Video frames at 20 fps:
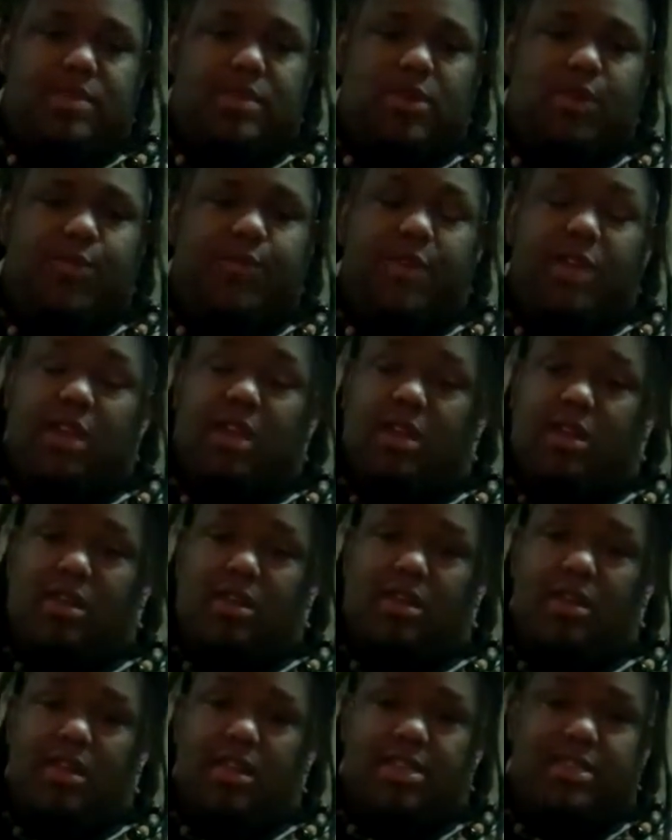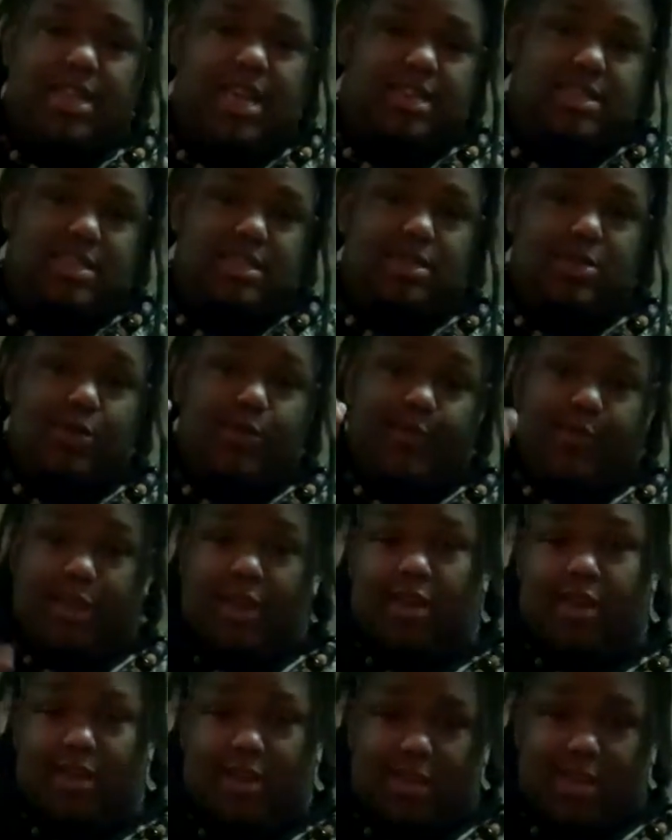Tofiga is actually
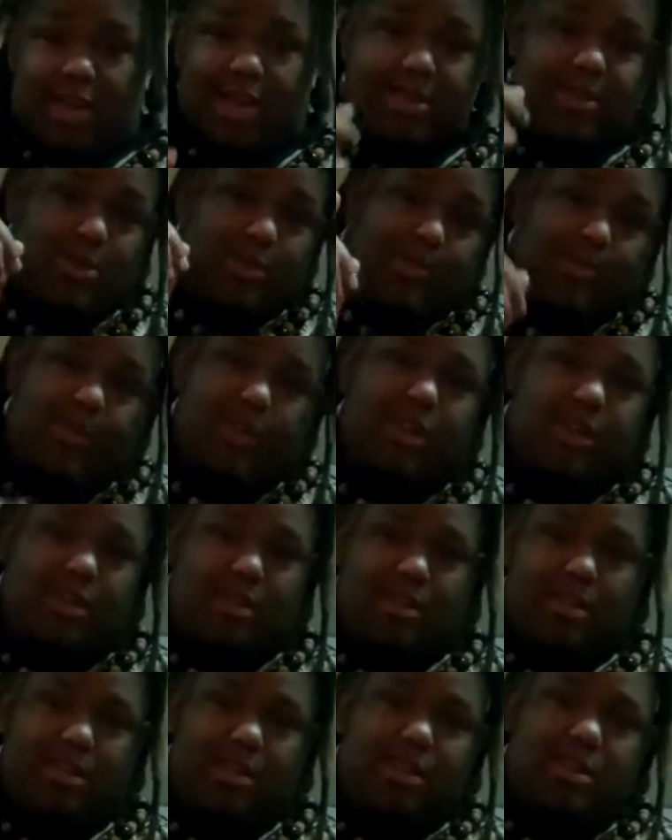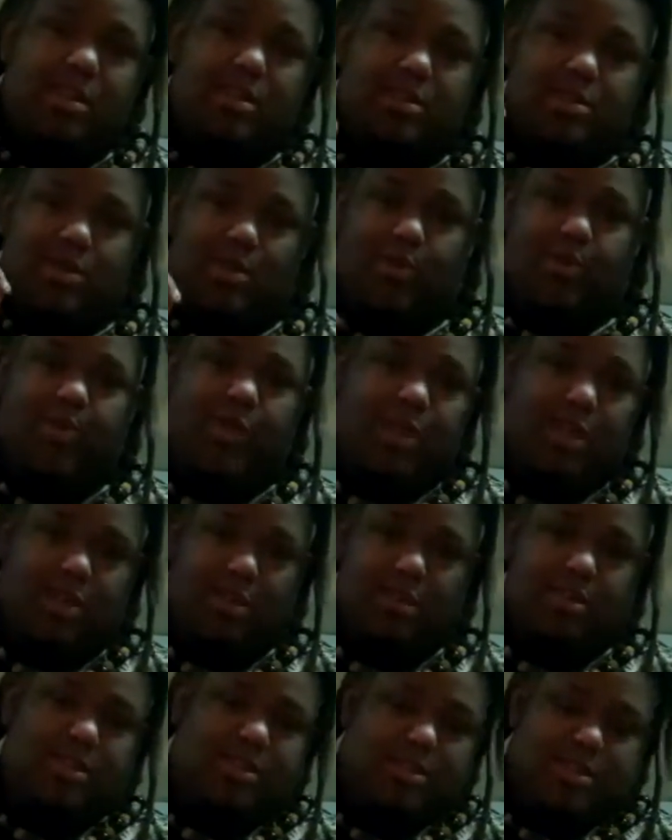Tofiga, not tofiga,
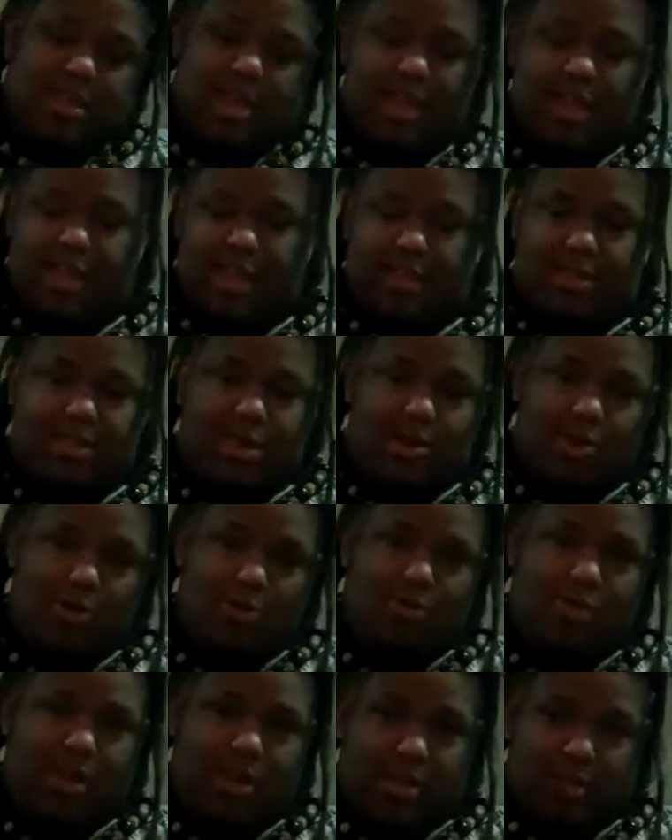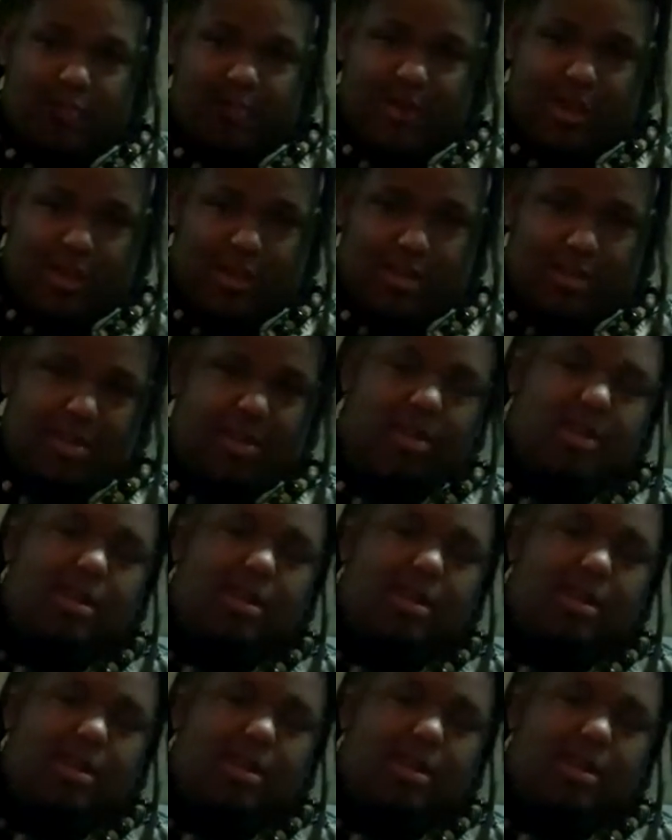Tofiga. It's kind of like toe and finger.